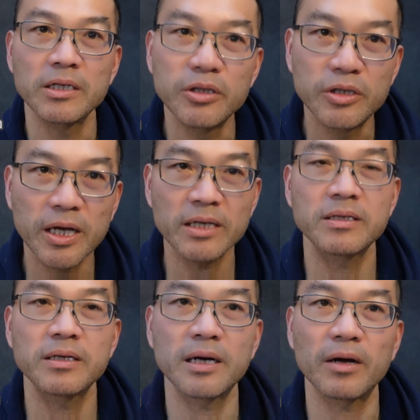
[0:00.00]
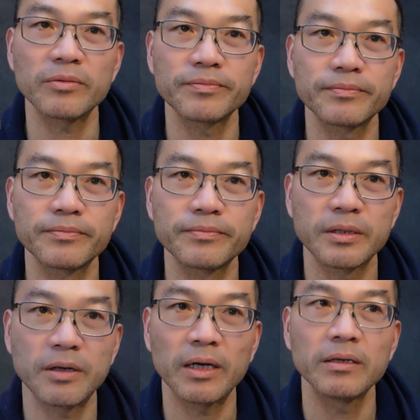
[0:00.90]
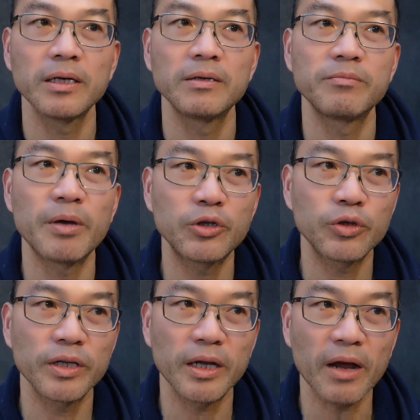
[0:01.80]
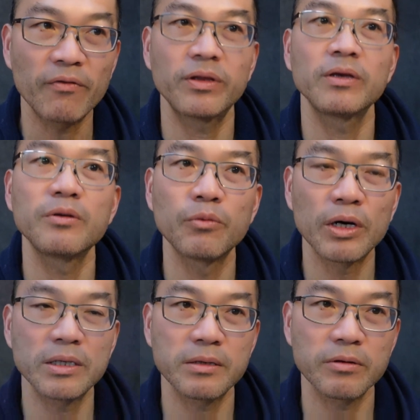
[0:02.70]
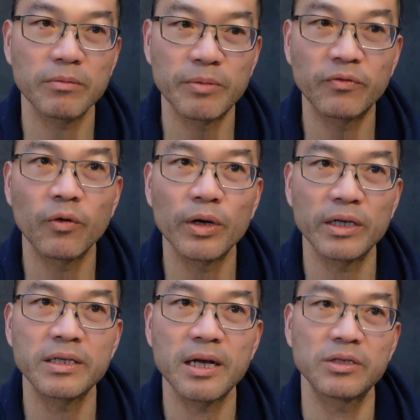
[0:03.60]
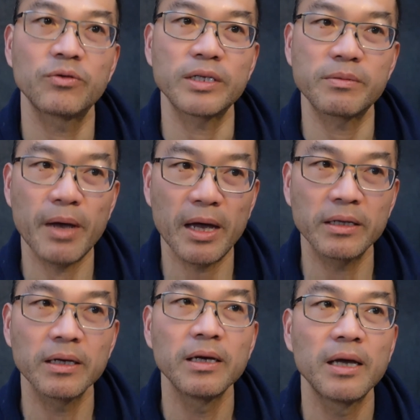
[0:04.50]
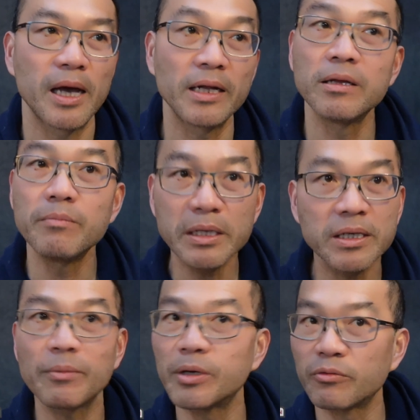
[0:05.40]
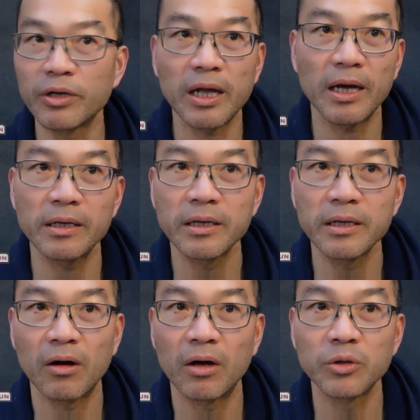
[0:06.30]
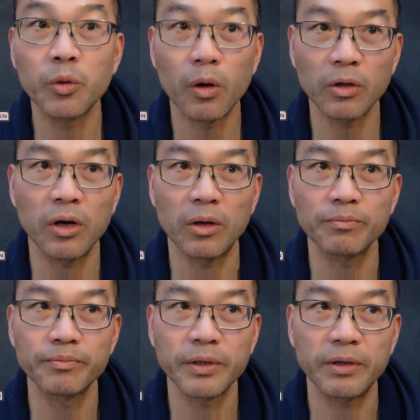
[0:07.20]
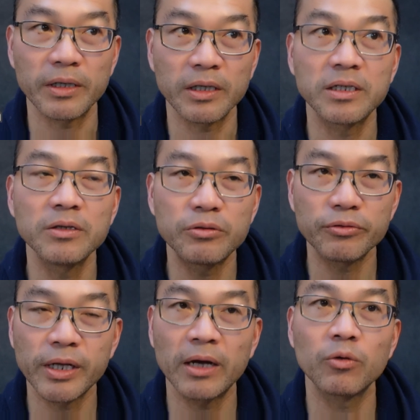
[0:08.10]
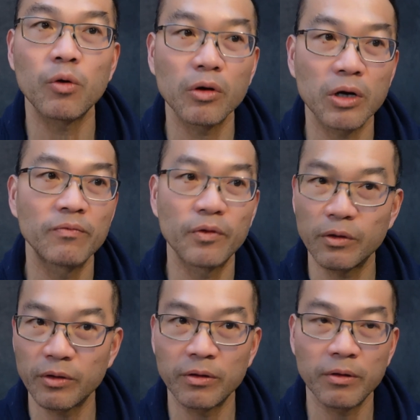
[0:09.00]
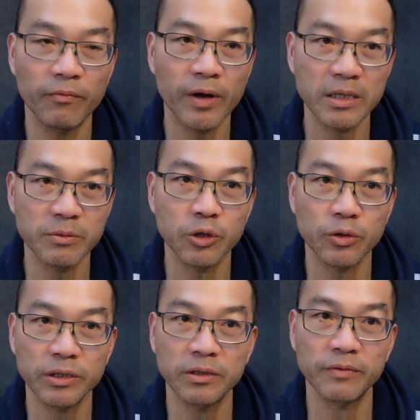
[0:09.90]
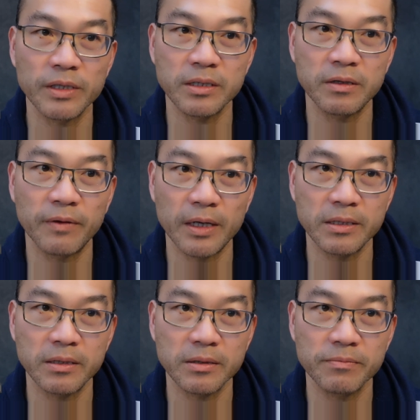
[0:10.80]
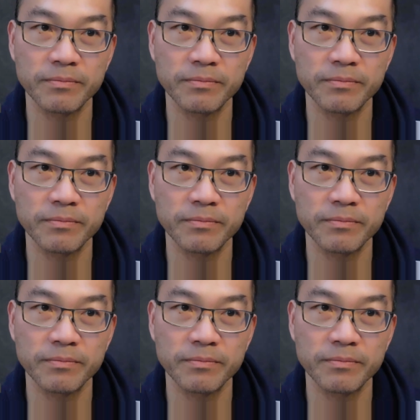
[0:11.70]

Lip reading: to test it out, right? Make sure that everything works before it starts to expand. And in the meantime, it'll rely on Qualcomm, right? Continue to rely on Qualcomm for the vast majority of its devices.